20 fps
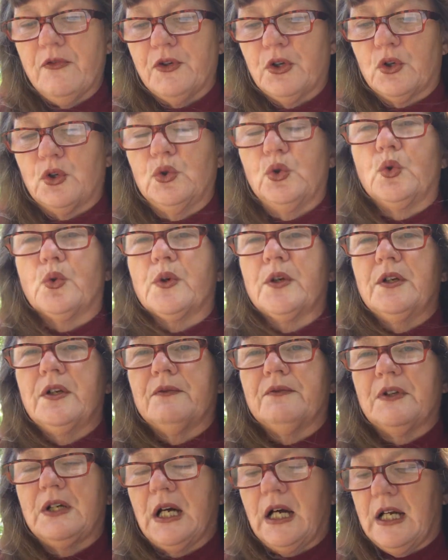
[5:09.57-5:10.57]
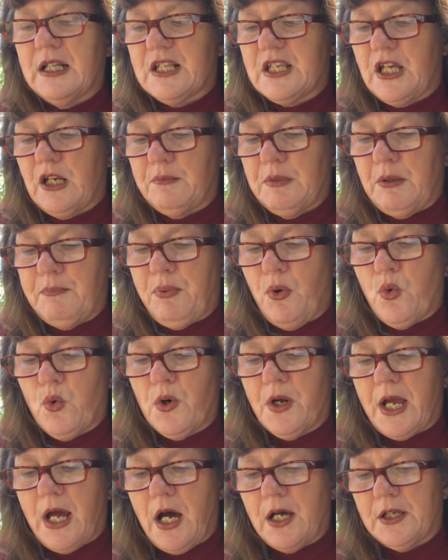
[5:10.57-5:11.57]
The glory of God's going to be
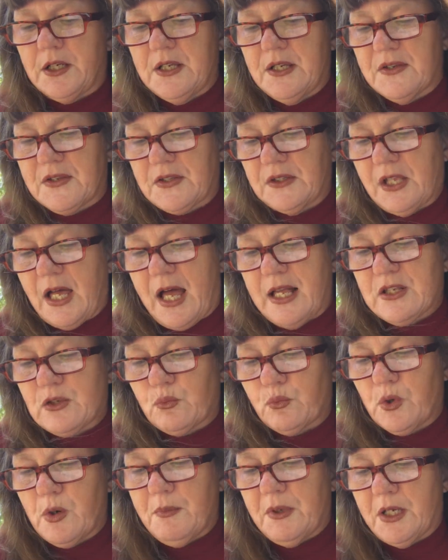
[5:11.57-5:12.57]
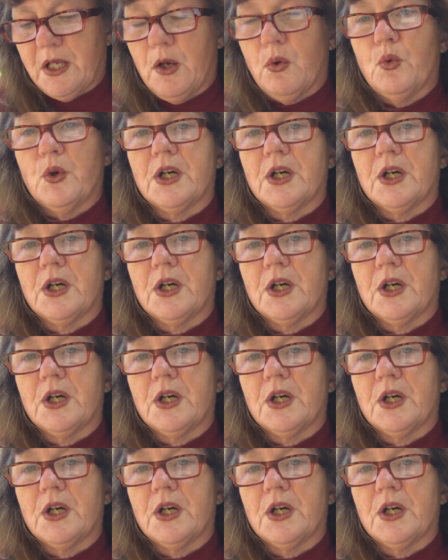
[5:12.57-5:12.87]
poured out on His last remnant.